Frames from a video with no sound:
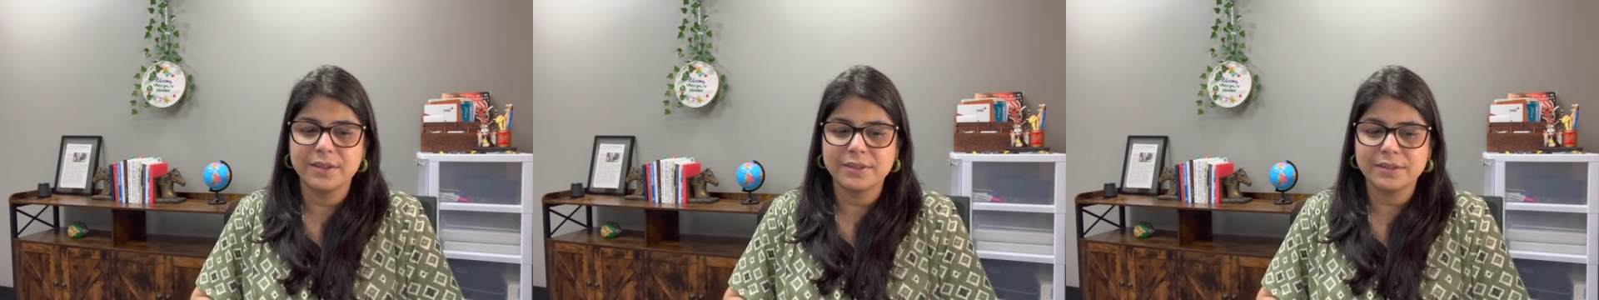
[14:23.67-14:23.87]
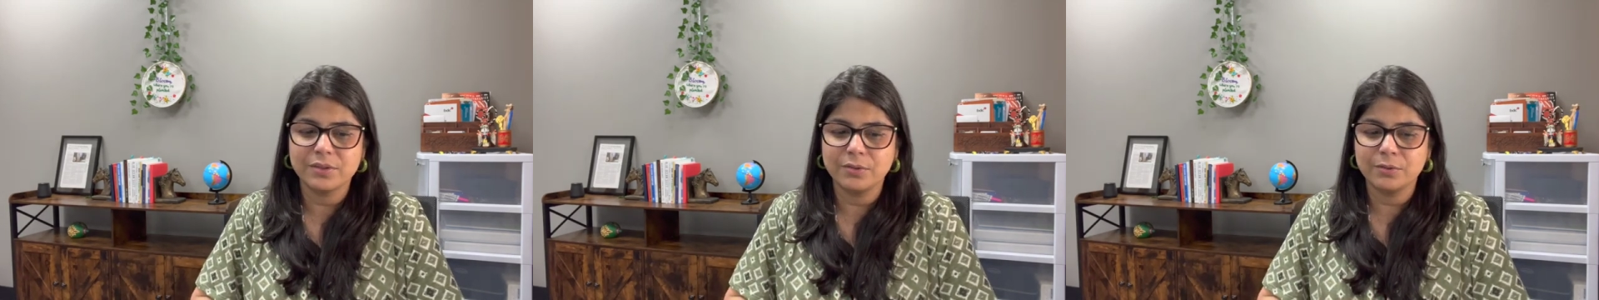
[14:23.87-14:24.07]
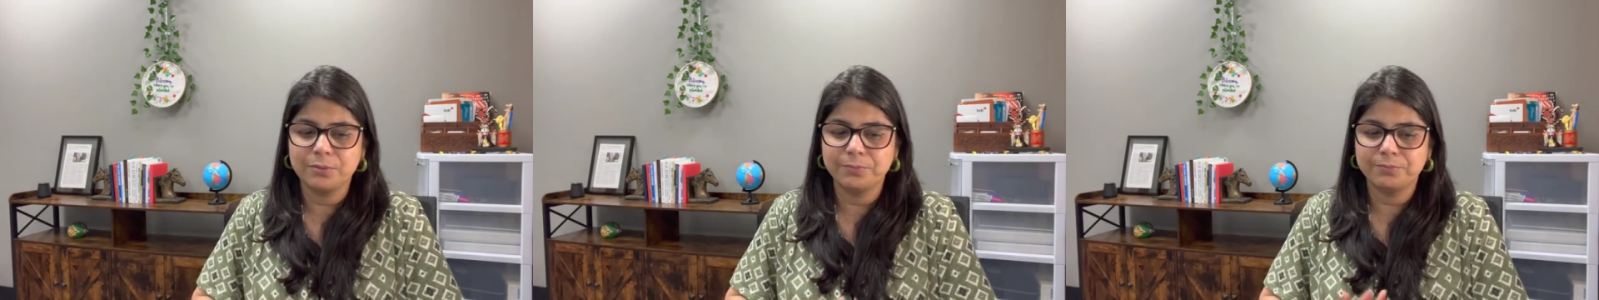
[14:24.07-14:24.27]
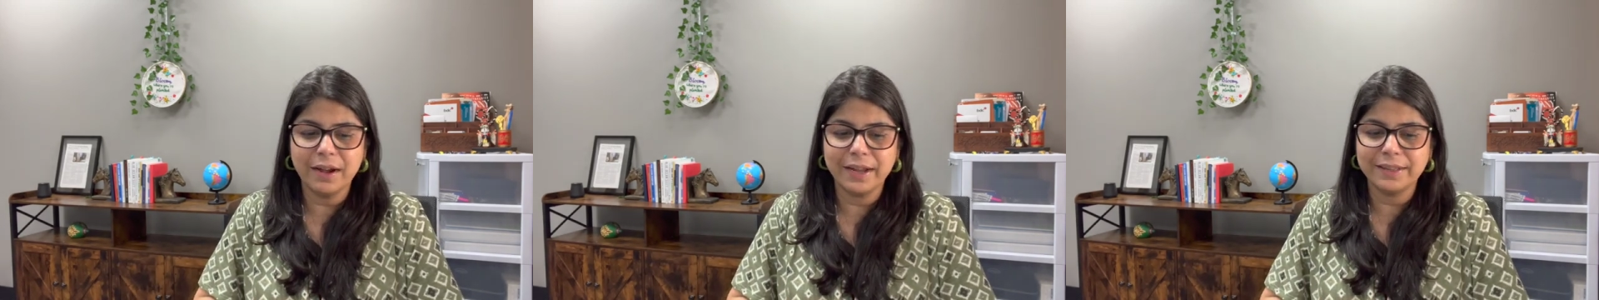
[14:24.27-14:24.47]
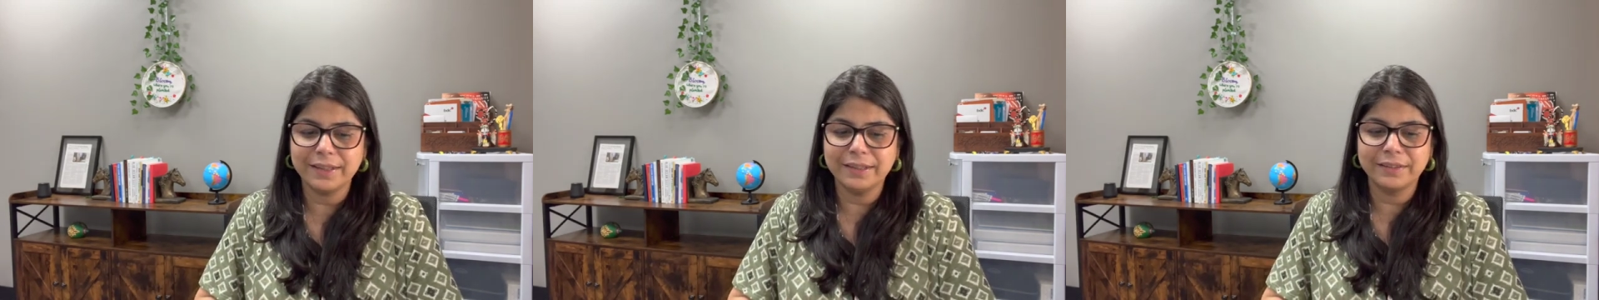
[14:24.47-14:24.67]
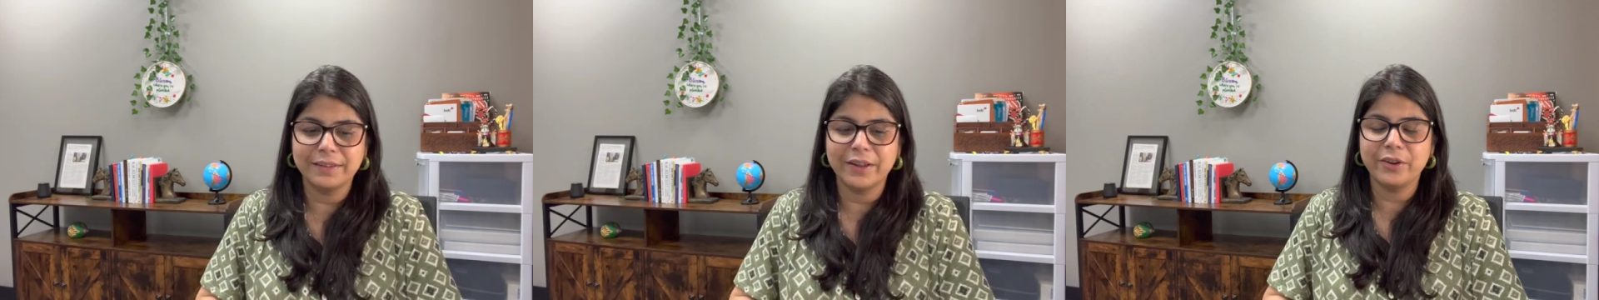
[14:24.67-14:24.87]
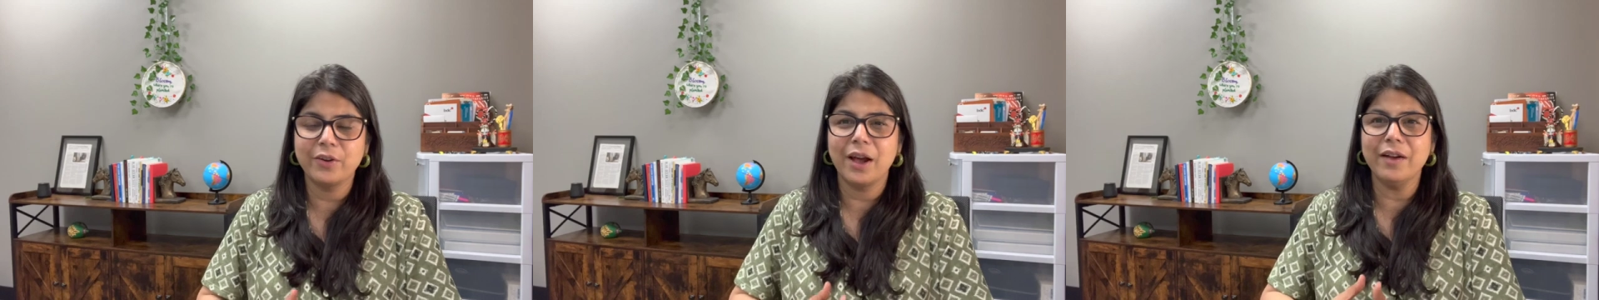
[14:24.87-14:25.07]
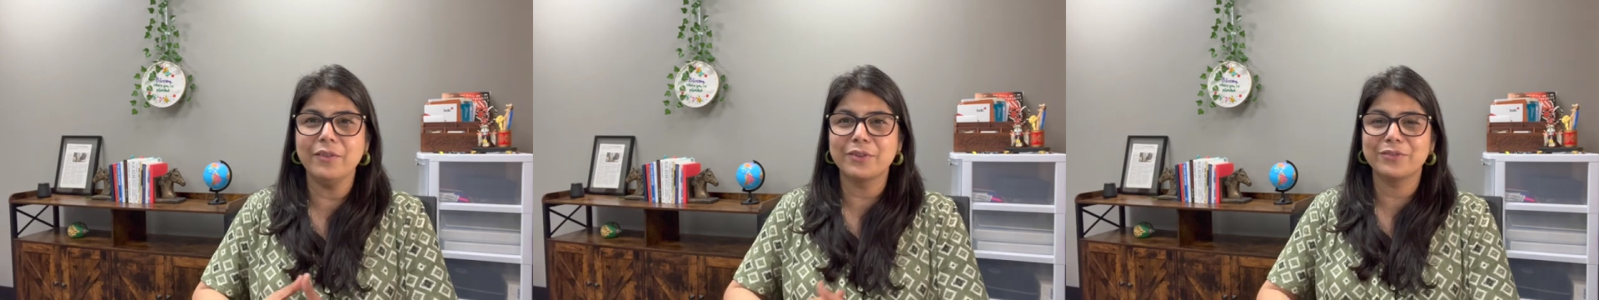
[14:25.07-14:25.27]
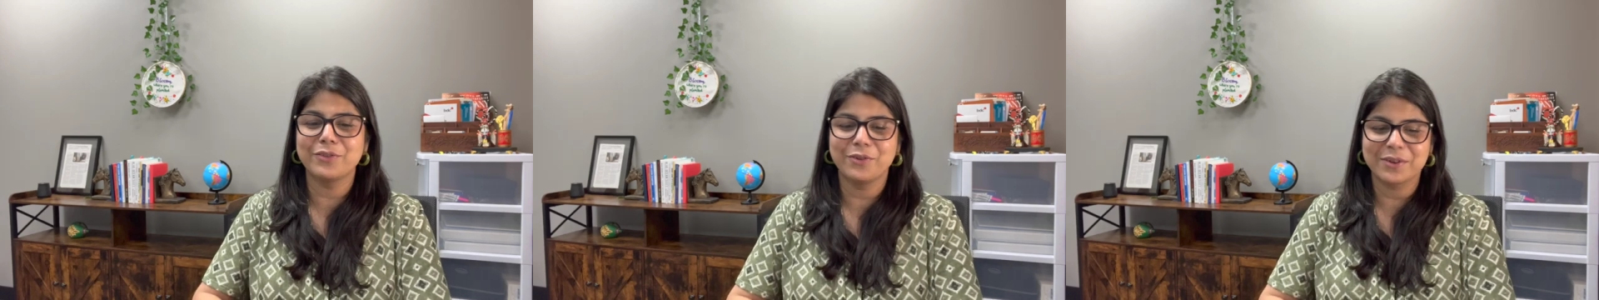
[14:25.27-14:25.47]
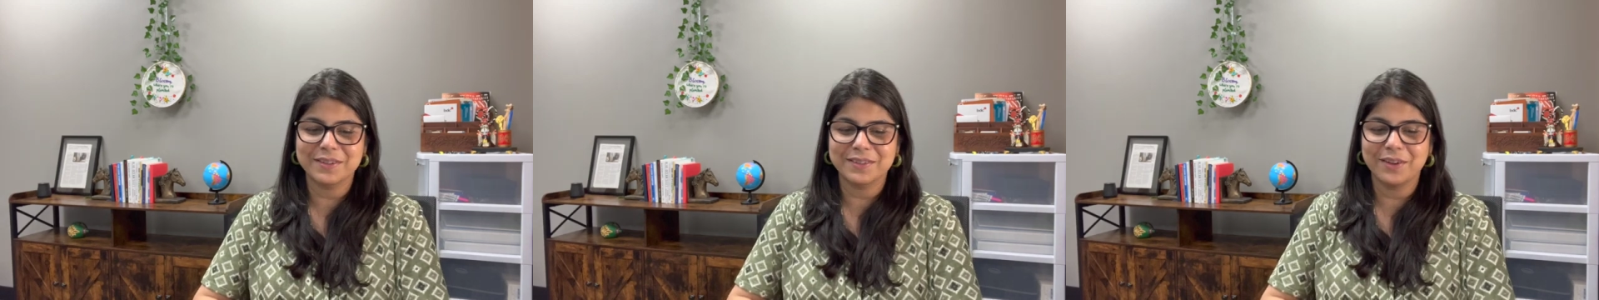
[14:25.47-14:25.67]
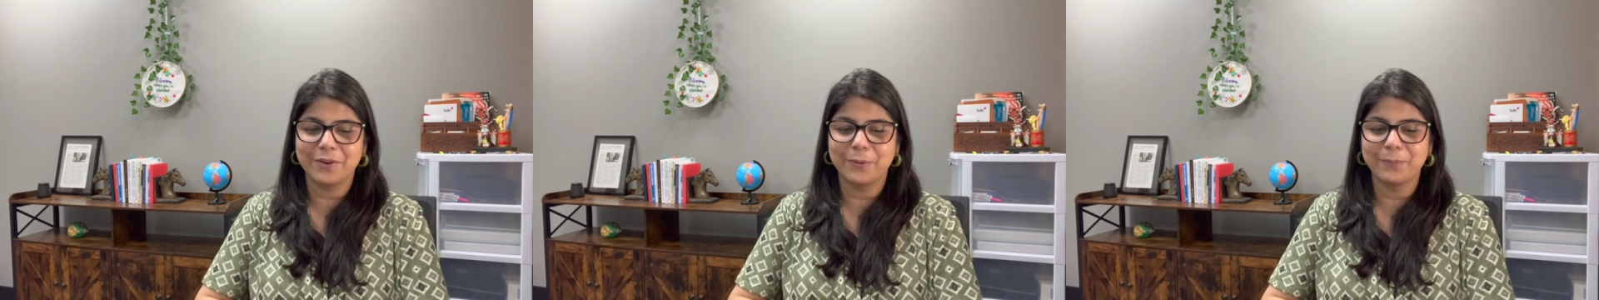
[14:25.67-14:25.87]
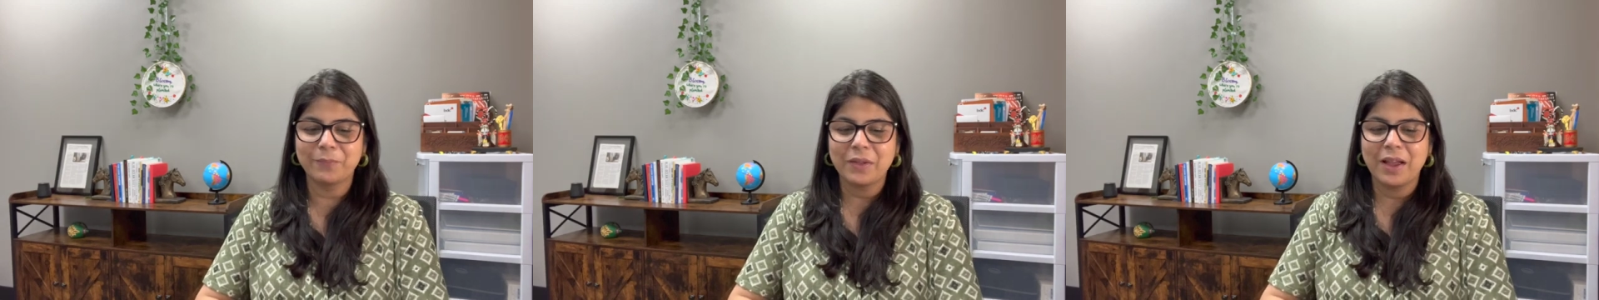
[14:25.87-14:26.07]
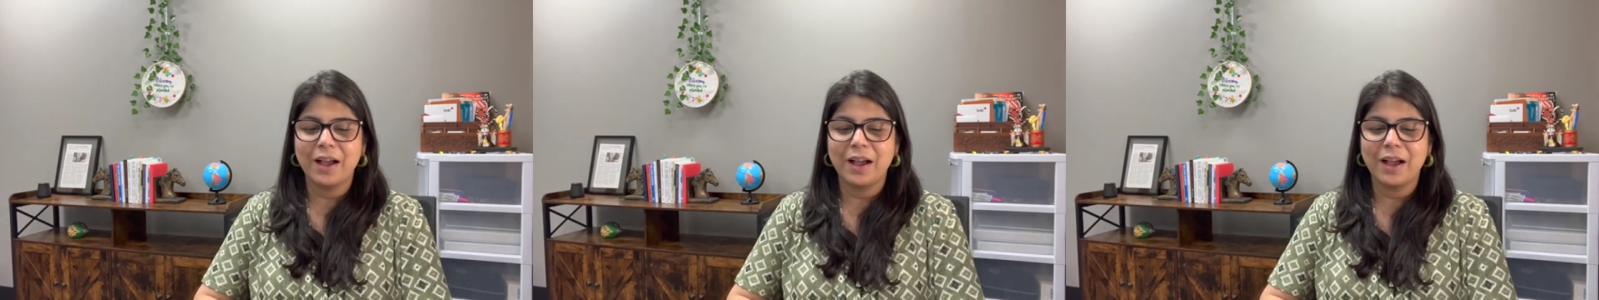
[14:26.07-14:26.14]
so i think there you have it folks so